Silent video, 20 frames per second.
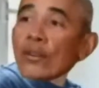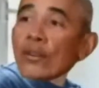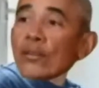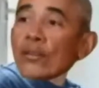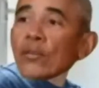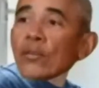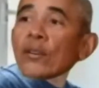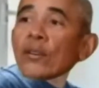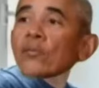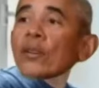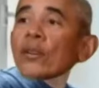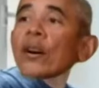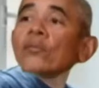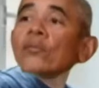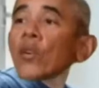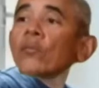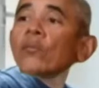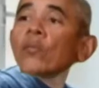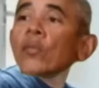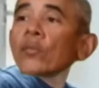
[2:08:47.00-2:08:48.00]
They're outside of
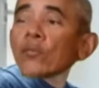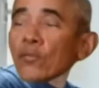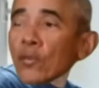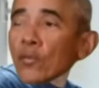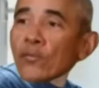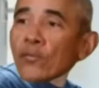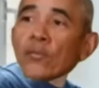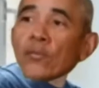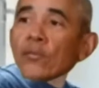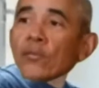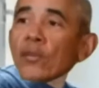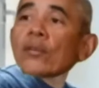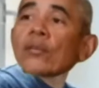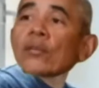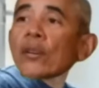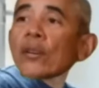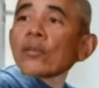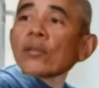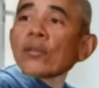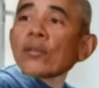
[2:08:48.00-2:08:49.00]
Oprah's, uh, Bill Clinton,
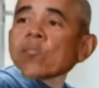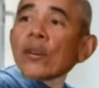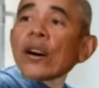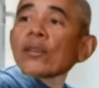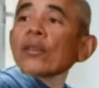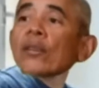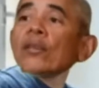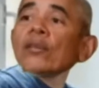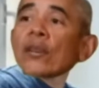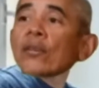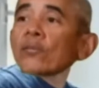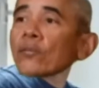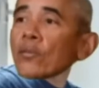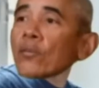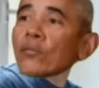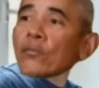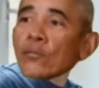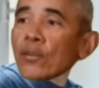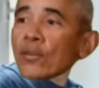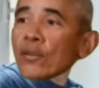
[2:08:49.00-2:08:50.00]
and uh, Spike Lee's house, too.
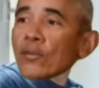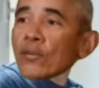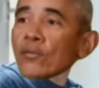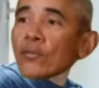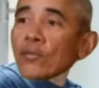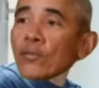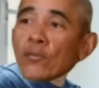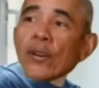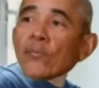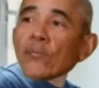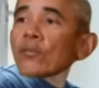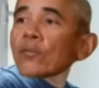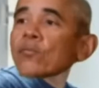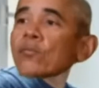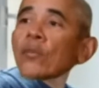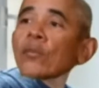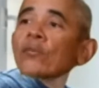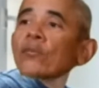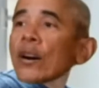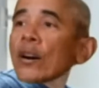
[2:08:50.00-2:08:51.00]
And to make matters
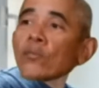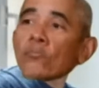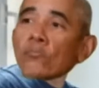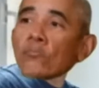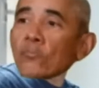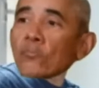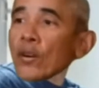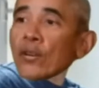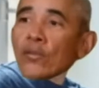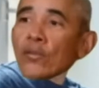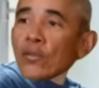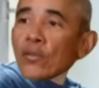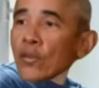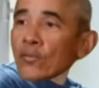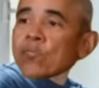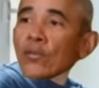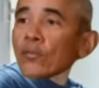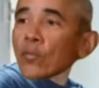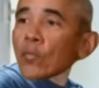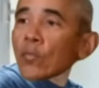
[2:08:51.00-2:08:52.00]
worse, I don't see a
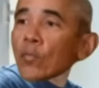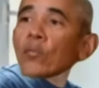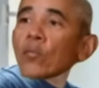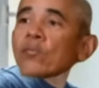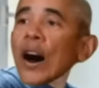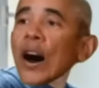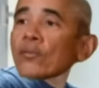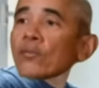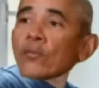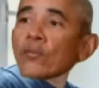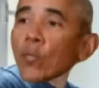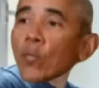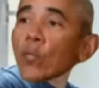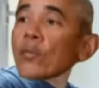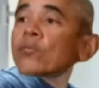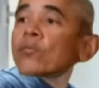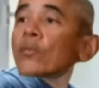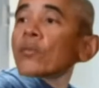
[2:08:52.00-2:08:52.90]
shovel, a weed whacker, or a work truck